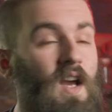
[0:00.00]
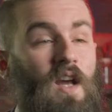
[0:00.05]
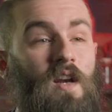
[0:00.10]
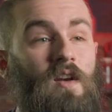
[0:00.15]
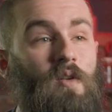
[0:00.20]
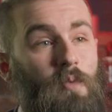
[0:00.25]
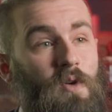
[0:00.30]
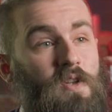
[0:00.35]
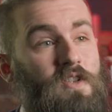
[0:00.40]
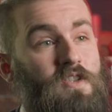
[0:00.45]
got an
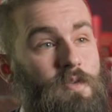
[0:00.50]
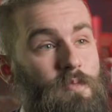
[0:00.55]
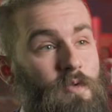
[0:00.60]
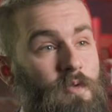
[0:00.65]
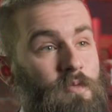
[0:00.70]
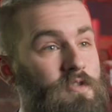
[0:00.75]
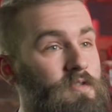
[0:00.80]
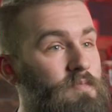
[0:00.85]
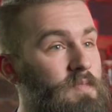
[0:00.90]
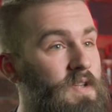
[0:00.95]
apprenticeship
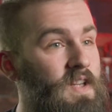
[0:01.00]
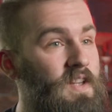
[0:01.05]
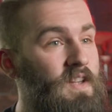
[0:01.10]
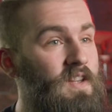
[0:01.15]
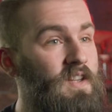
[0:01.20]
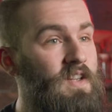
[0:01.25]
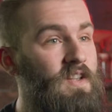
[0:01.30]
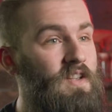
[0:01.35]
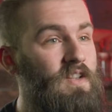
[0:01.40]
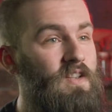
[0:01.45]
almost
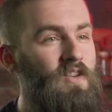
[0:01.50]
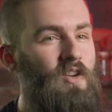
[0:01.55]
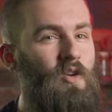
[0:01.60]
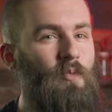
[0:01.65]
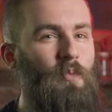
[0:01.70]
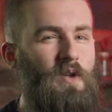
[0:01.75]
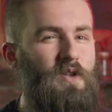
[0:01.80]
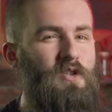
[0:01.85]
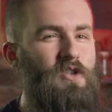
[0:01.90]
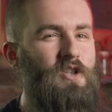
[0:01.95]
immediately.
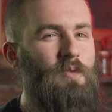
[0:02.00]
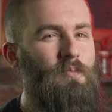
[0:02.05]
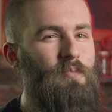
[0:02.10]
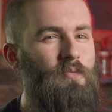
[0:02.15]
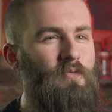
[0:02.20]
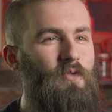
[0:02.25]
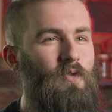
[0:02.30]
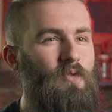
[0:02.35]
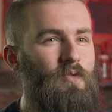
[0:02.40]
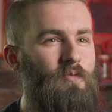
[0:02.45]
Apprenticeship,
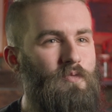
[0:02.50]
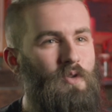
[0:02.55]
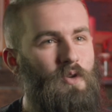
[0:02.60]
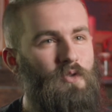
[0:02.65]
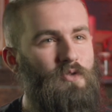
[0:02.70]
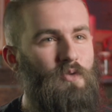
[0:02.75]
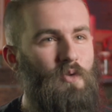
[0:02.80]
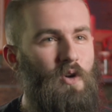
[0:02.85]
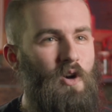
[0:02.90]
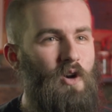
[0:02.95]
for those
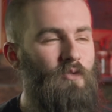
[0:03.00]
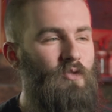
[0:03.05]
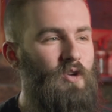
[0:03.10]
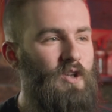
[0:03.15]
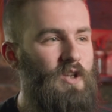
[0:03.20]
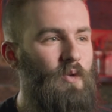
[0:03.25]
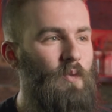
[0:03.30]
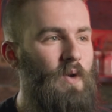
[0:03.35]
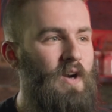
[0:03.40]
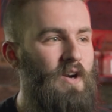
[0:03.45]
who aren't really
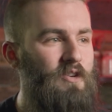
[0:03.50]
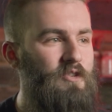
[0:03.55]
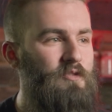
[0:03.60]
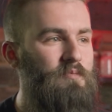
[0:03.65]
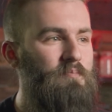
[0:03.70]
aware, is